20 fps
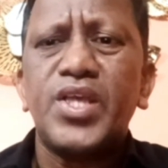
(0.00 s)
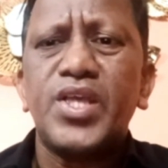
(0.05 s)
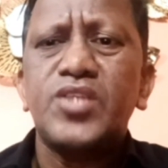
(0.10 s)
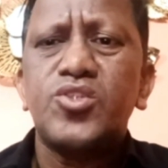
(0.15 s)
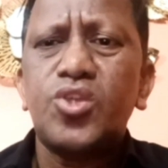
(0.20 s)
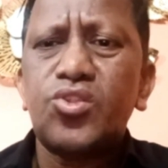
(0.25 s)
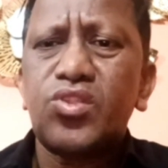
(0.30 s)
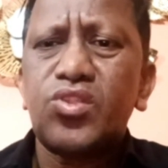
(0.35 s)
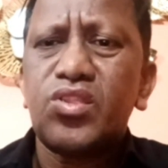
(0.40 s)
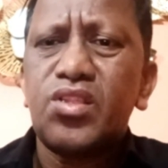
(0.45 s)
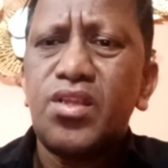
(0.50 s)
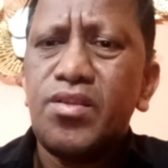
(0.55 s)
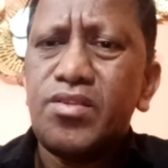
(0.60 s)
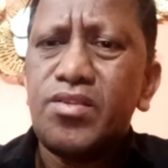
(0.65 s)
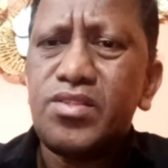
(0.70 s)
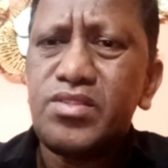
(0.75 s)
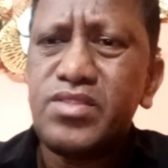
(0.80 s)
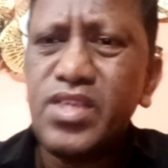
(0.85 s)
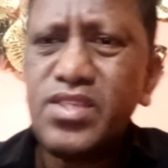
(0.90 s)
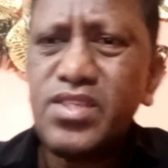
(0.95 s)
So
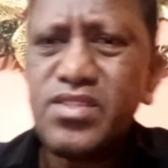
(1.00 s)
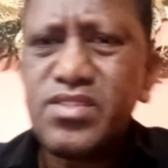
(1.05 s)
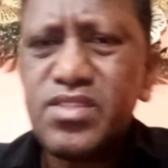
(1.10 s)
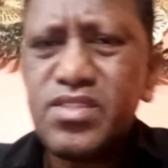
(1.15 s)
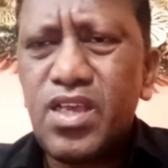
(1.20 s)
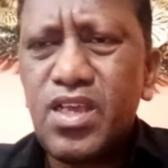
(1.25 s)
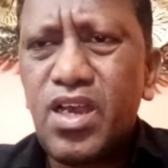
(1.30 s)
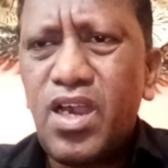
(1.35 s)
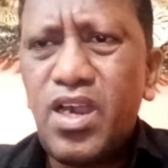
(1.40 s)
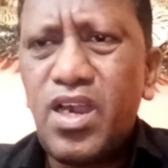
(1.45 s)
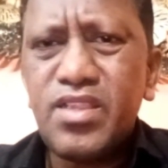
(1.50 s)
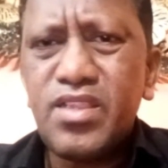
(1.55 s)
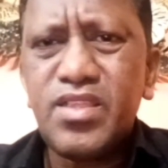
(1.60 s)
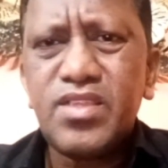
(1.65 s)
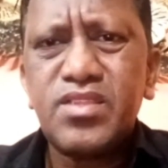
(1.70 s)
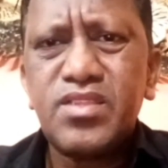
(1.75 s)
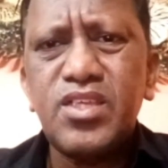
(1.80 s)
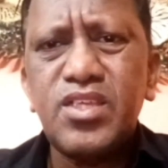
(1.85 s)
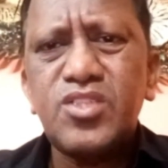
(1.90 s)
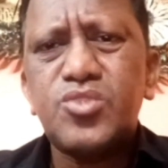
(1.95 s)
these are
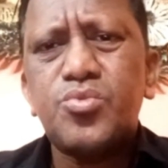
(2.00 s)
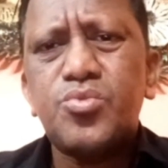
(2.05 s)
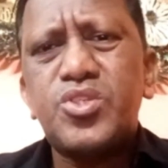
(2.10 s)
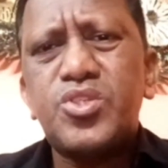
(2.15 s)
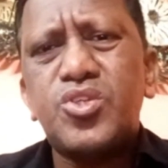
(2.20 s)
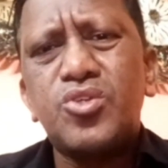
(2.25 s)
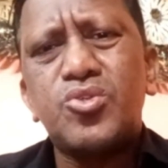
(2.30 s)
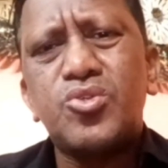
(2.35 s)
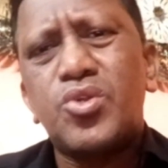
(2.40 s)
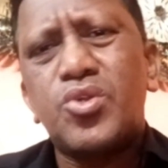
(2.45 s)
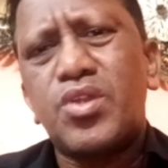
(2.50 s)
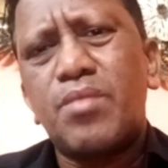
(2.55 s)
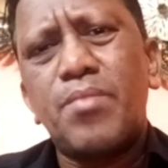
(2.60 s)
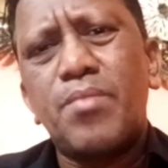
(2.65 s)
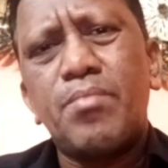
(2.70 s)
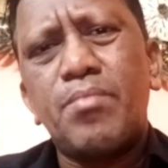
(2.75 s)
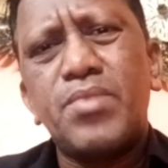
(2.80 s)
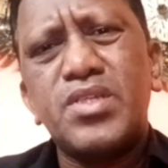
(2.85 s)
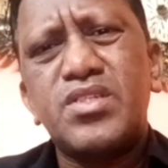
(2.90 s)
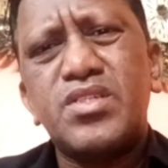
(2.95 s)
the things which you should
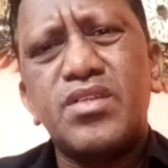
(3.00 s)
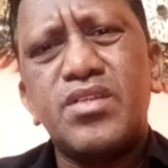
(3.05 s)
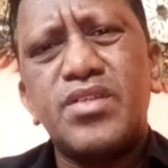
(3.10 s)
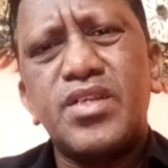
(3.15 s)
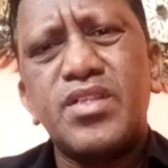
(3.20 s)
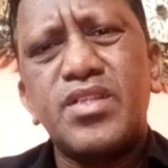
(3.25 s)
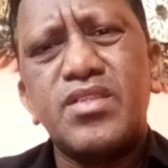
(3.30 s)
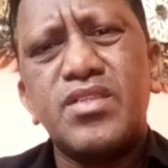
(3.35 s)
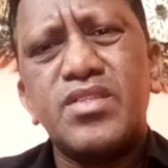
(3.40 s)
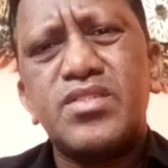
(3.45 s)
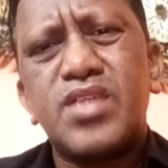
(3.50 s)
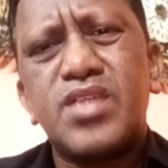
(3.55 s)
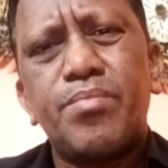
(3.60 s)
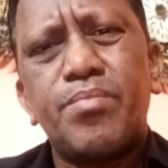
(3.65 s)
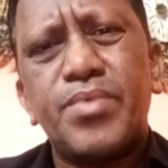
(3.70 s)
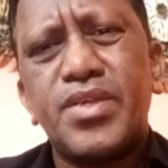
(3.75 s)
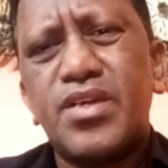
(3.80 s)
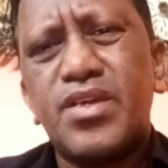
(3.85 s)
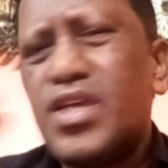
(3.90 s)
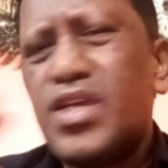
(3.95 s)
remember, children, in this
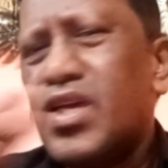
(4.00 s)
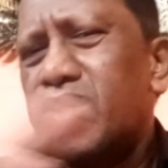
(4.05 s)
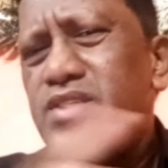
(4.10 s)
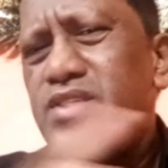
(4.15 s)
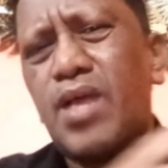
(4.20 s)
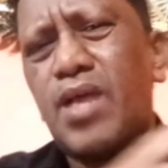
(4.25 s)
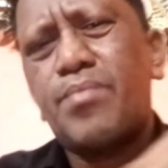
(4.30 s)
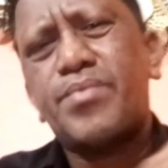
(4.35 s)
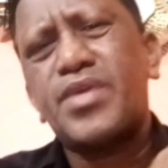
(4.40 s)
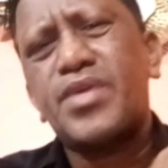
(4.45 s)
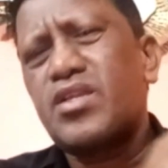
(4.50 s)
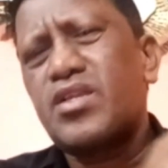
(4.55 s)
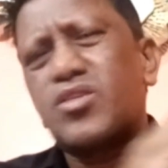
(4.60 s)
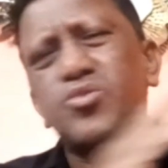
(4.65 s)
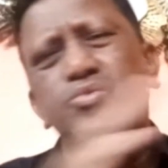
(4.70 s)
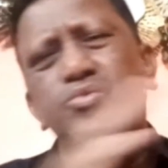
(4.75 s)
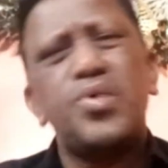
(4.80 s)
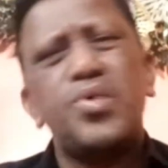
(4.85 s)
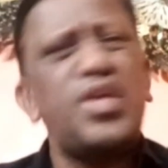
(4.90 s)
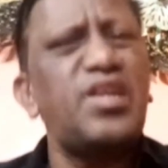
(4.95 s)
chapter. Chapter
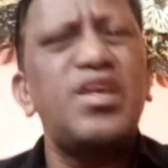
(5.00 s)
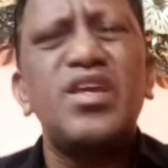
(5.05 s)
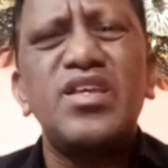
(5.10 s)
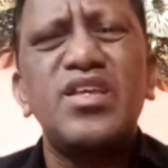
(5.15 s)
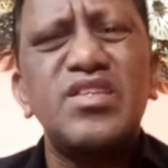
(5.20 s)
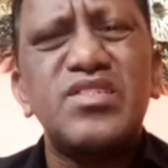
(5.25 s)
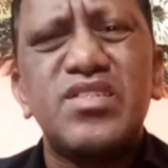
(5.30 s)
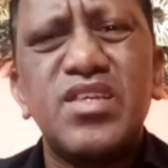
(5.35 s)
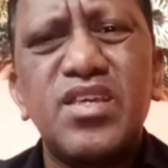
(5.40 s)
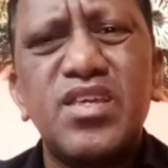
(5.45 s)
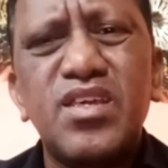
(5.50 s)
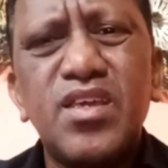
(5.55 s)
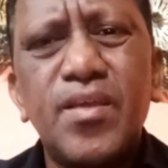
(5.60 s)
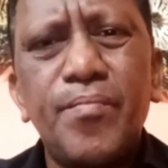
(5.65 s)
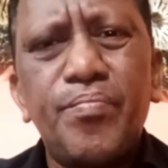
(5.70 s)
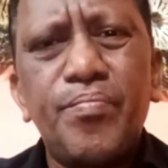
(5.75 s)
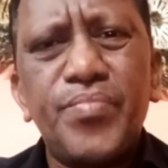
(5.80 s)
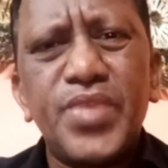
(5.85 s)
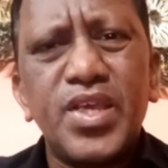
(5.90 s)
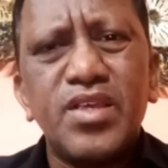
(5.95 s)
is very easy.
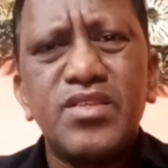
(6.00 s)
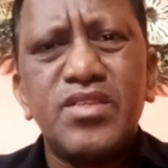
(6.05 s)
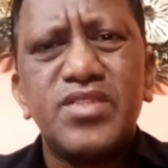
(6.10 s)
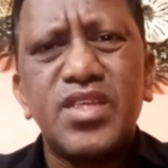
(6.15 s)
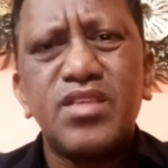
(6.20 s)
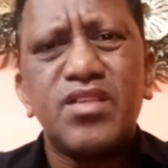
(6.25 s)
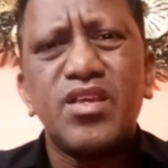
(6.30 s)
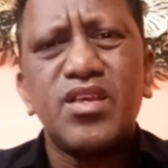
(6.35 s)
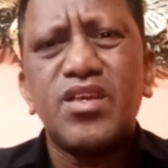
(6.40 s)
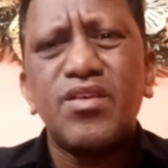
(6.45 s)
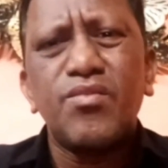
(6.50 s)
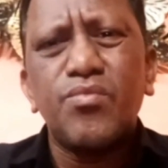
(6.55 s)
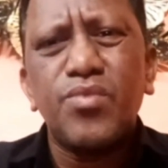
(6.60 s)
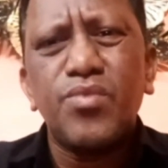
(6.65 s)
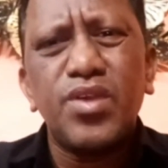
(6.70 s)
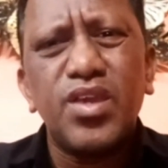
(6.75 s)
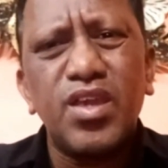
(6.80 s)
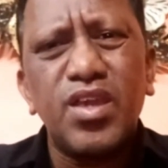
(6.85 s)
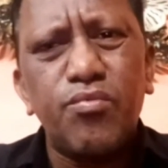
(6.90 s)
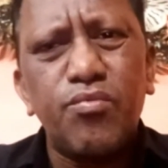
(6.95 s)
See,
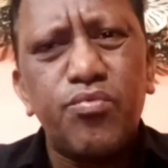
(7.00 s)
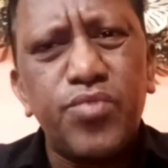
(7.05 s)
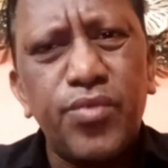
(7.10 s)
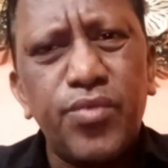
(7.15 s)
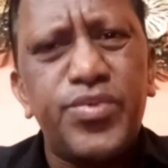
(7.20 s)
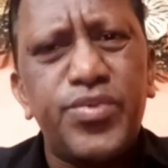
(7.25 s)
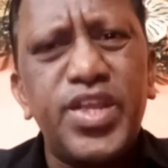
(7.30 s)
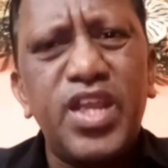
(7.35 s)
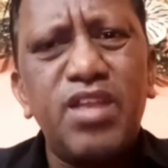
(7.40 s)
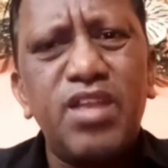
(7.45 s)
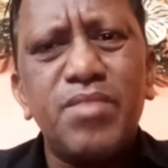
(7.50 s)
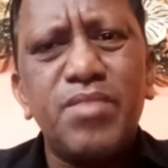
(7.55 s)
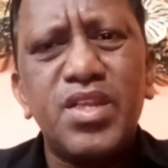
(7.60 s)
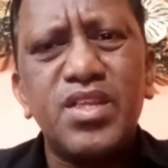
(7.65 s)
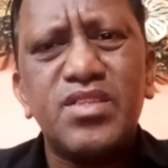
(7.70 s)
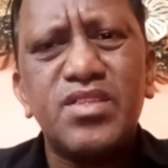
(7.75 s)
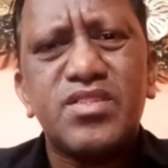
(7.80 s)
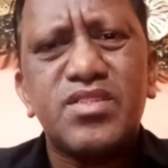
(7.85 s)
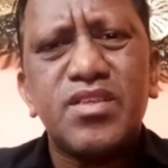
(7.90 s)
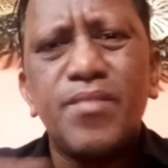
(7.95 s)
in 15
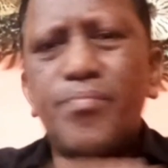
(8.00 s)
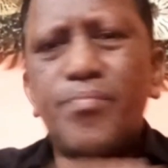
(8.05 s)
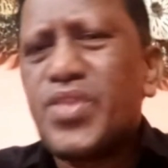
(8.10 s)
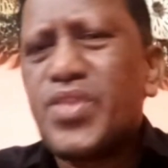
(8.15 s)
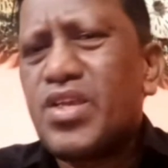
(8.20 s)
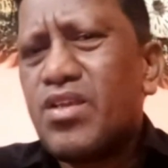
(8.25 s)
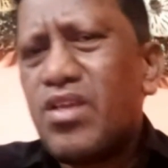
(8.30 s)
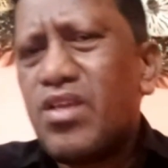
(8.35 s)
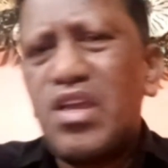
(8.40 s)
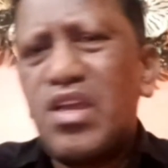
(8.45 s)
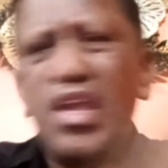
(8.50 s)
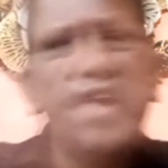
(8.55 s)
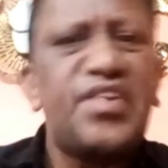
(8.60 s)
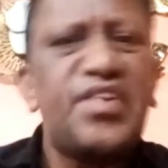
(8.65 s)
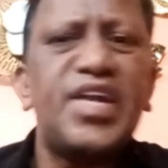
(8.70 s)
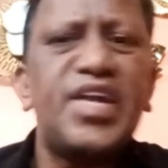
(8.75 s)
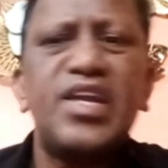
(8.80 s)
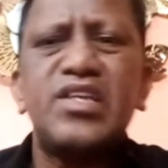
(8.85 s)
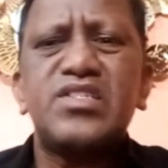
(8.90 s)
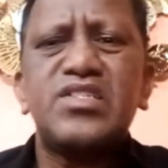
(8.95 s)
minutes,
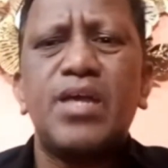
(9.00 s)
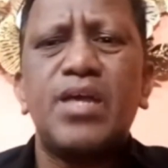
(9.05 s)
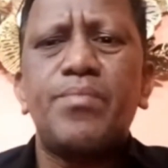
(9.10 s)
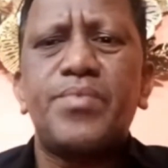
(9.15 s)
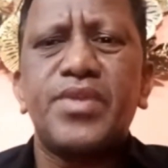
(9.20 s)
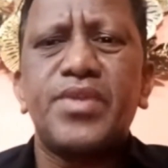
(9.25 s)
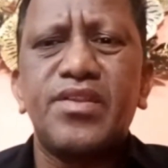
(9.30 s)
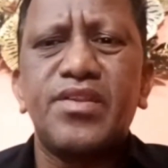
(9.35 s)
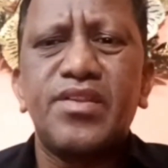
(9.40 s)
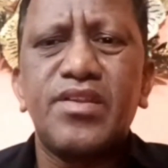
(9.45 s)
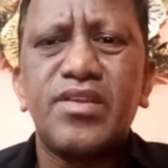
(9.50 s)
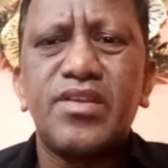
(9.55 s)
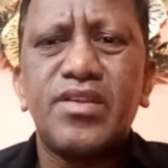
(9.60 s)
entire chapter,